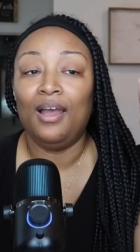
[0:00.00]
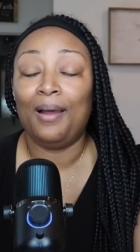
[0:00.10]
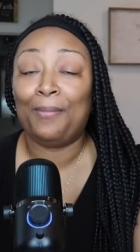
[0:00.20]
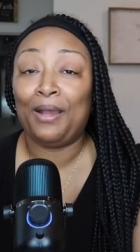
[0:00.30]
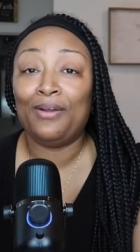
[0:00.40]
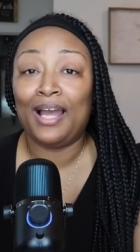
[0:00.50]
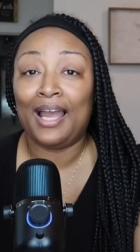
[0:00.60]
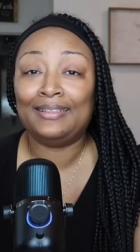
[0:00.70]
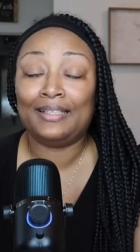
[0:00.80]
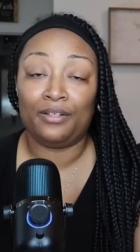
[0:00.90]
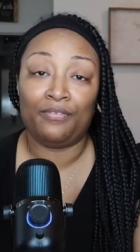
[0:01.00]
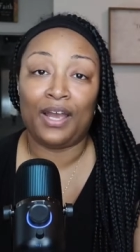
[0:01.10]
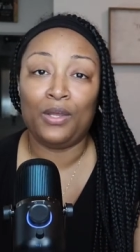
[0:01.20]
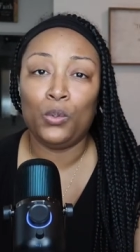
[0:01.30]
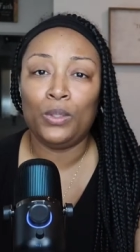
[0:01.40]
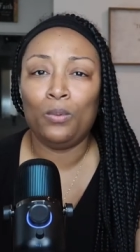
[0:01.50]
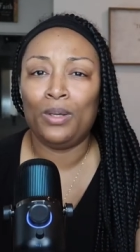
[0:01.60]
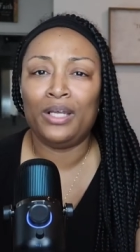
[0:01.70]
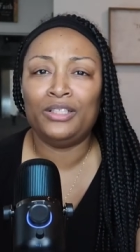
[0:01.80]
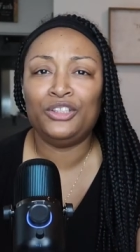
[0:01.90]
I'm not going to identify who it
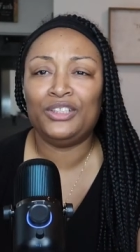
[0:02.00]
was